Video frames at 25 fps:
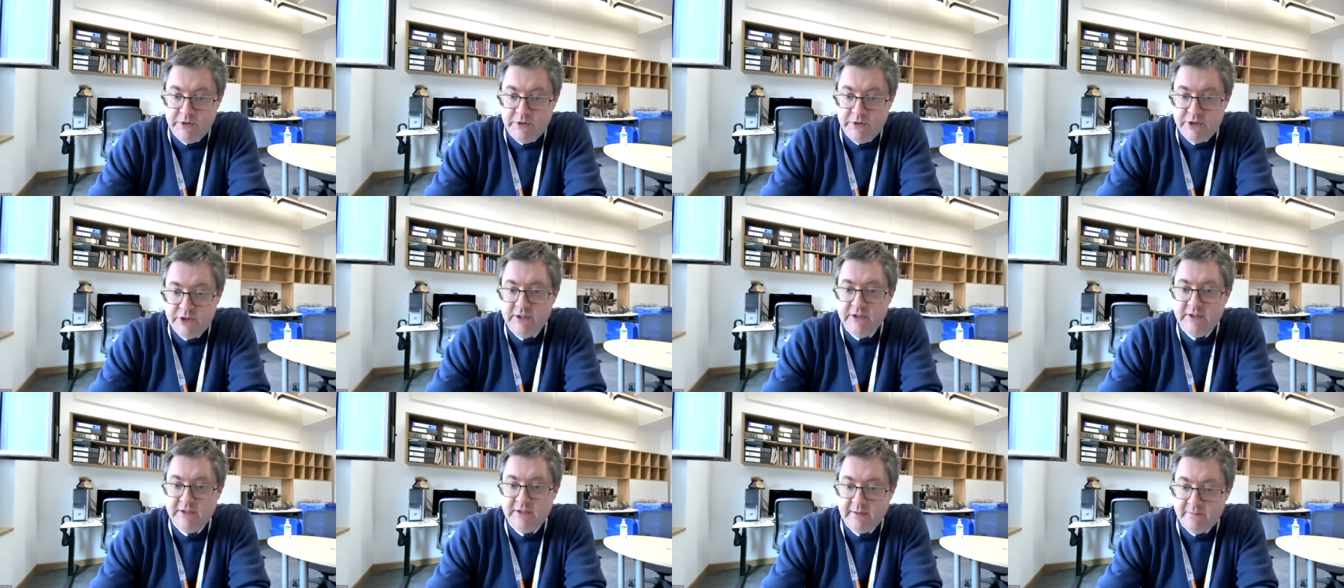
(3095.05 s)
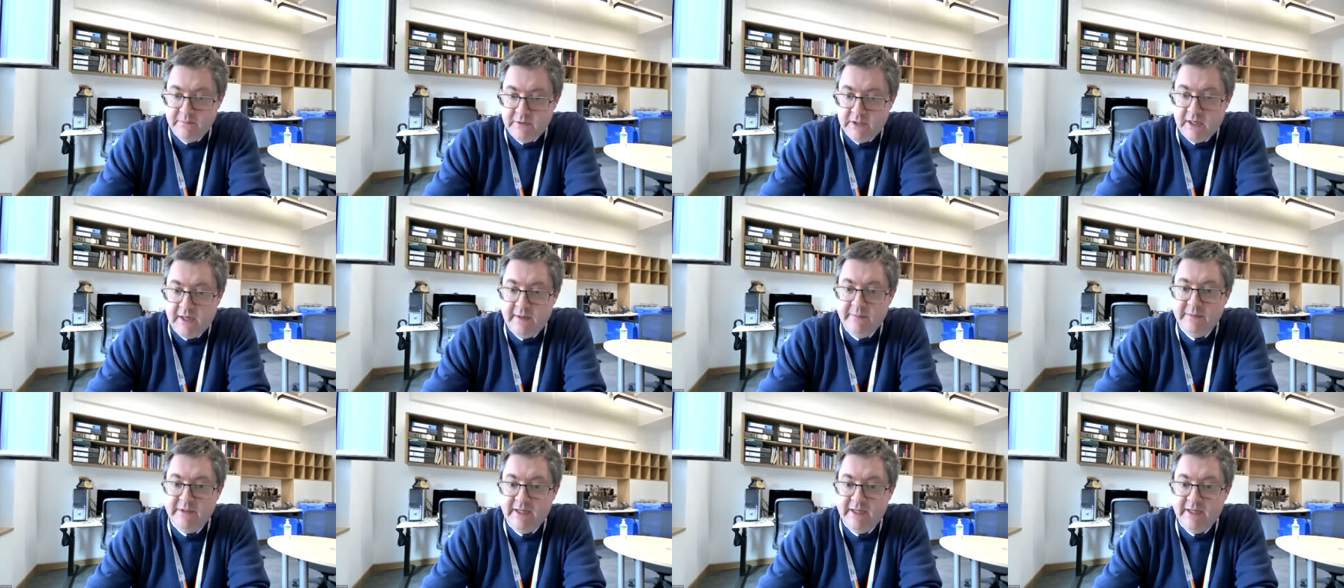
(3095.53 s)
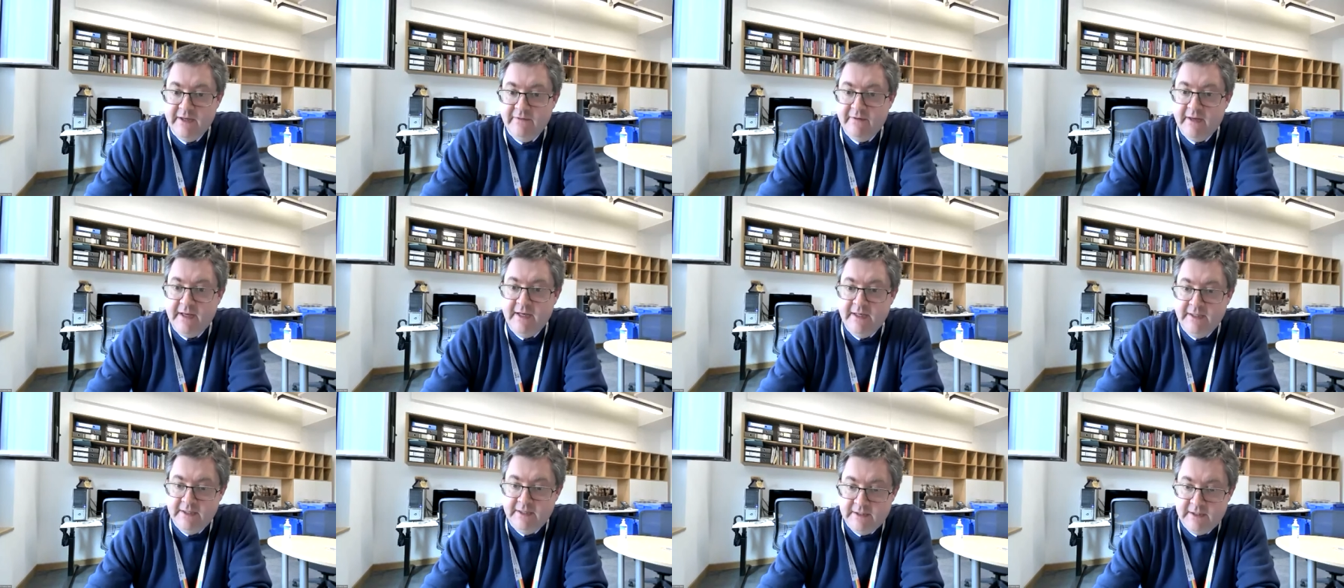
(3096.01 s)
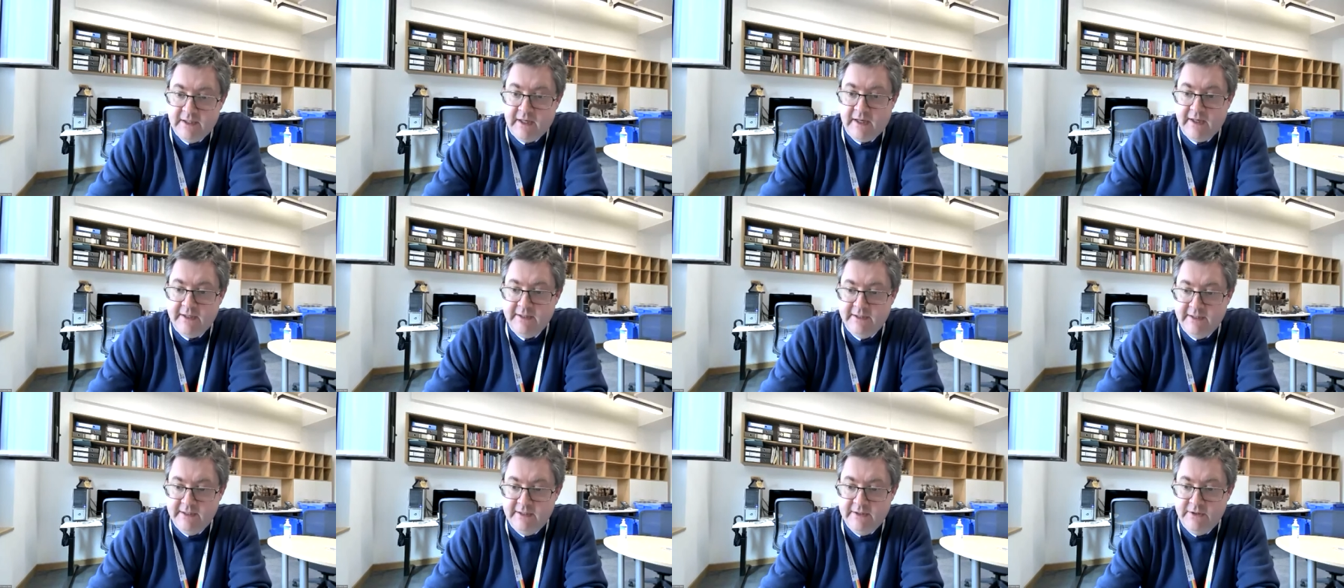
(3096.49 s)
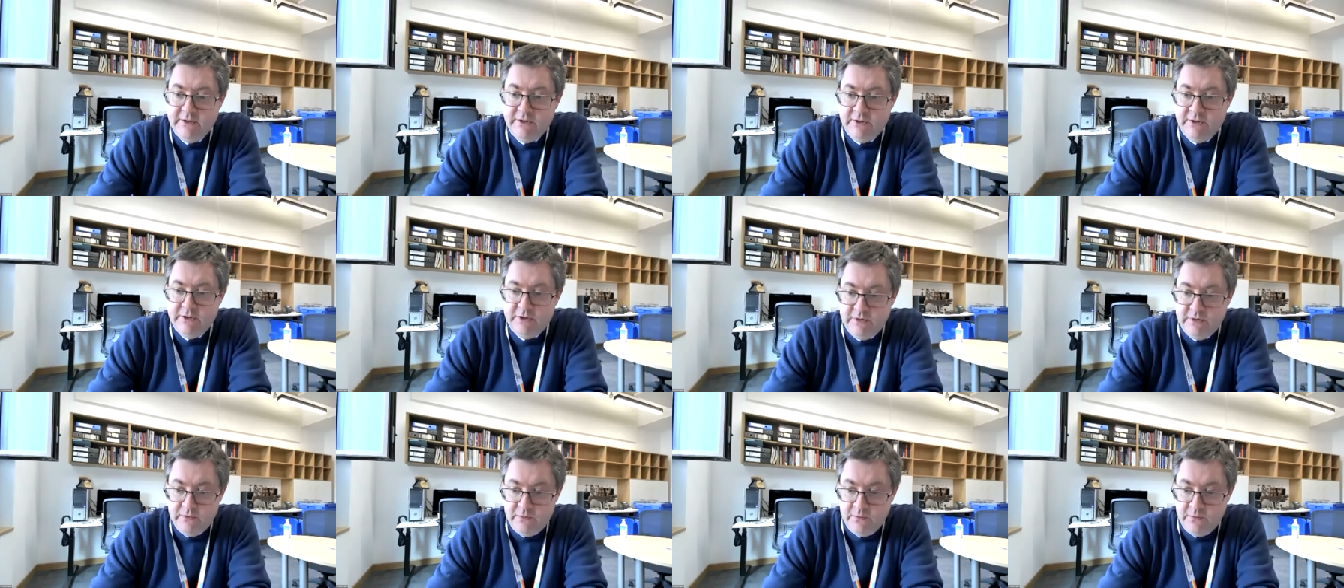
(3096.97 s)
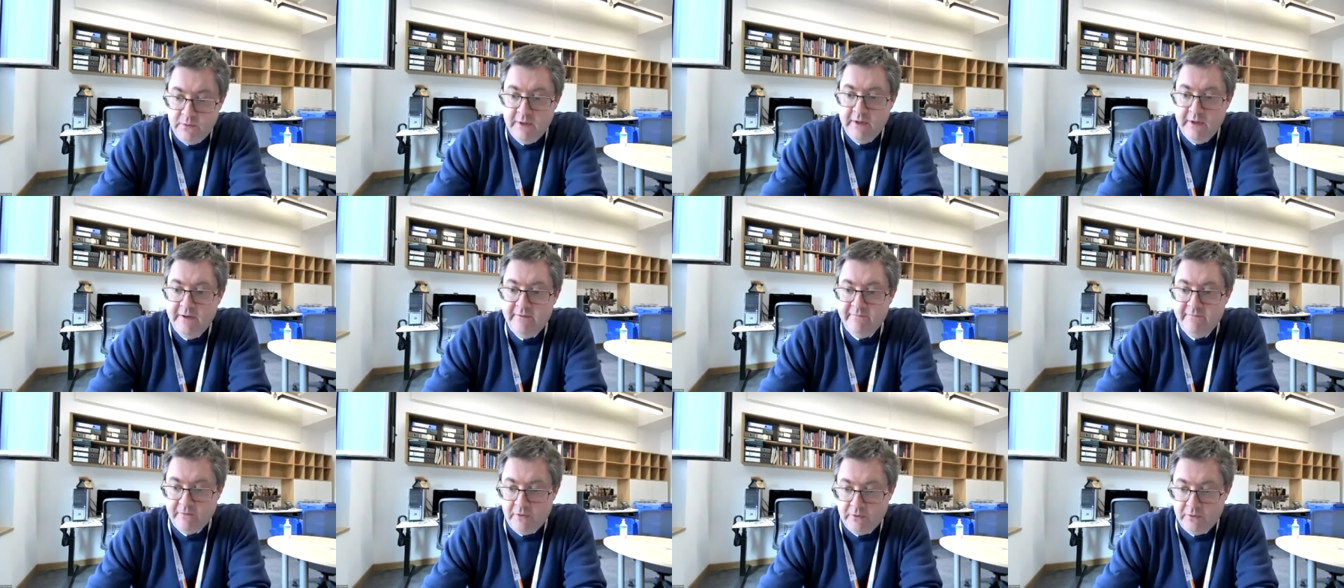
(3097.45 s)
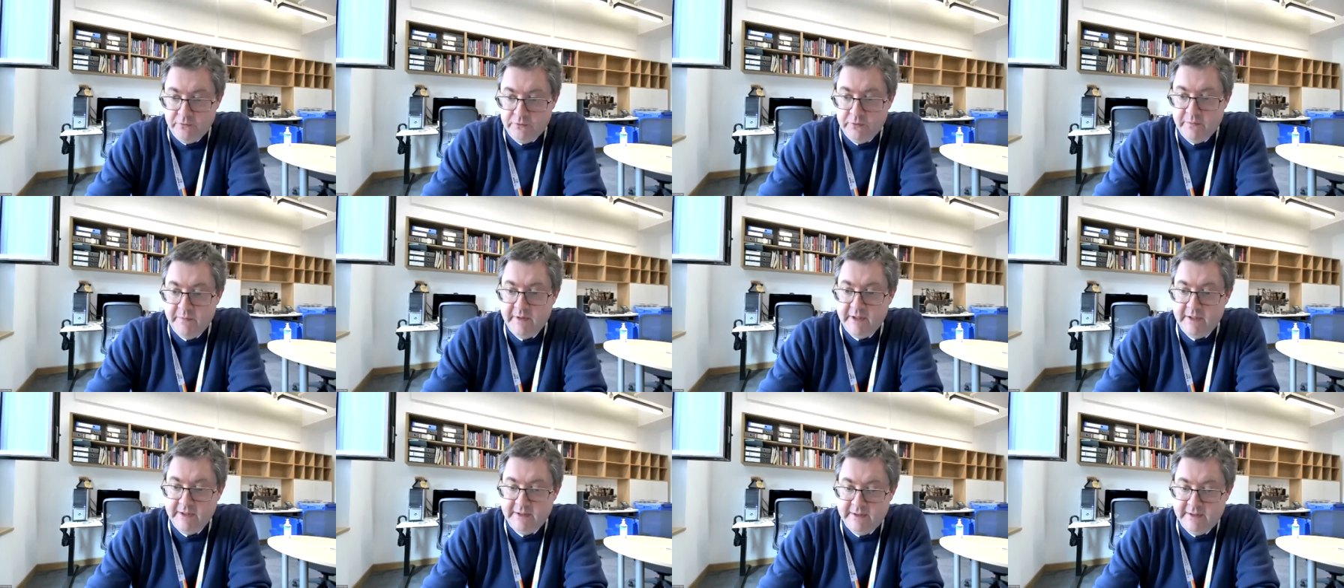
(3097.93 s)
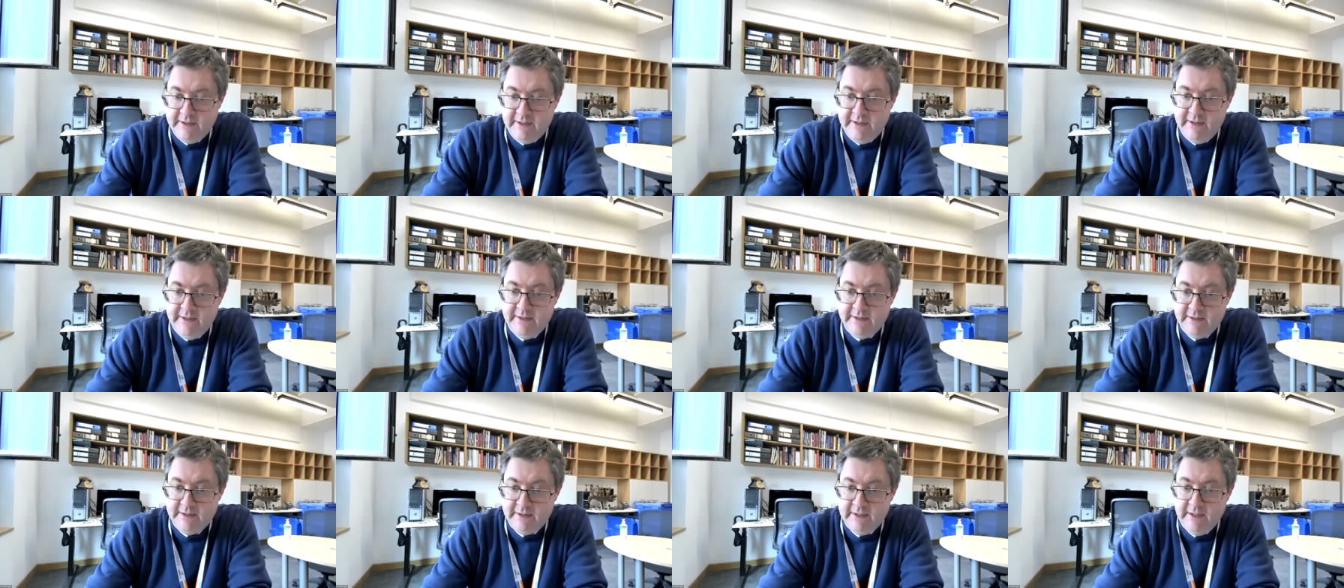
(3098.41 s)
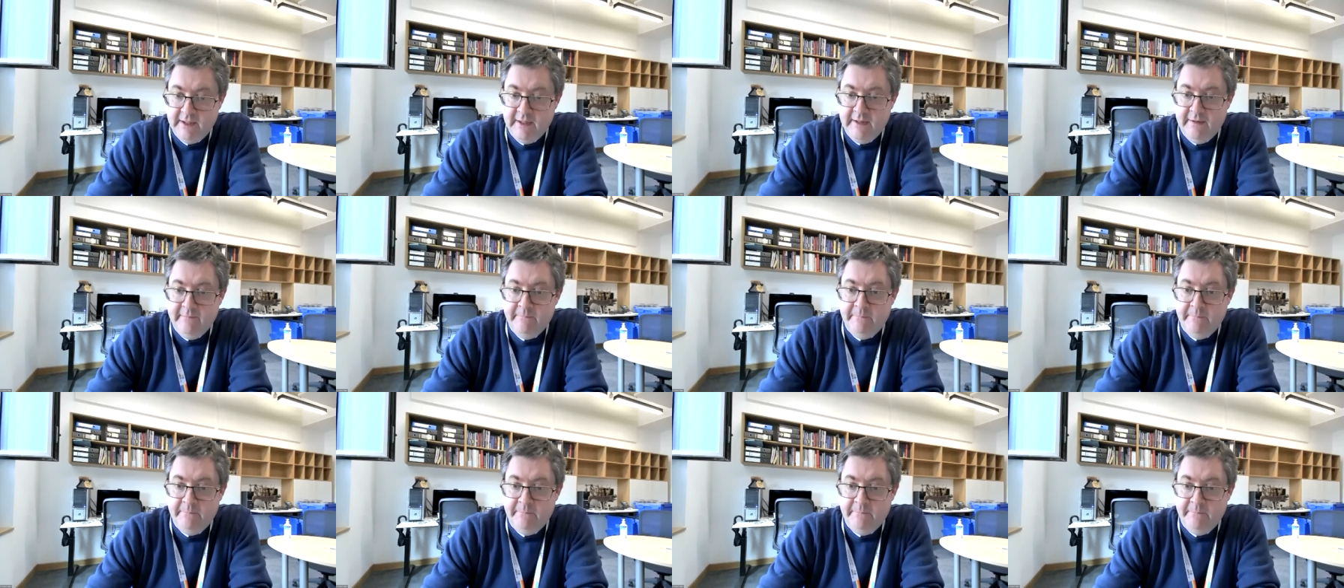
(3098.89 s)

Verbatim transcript: which can sometimes give insight into vulnerabilities.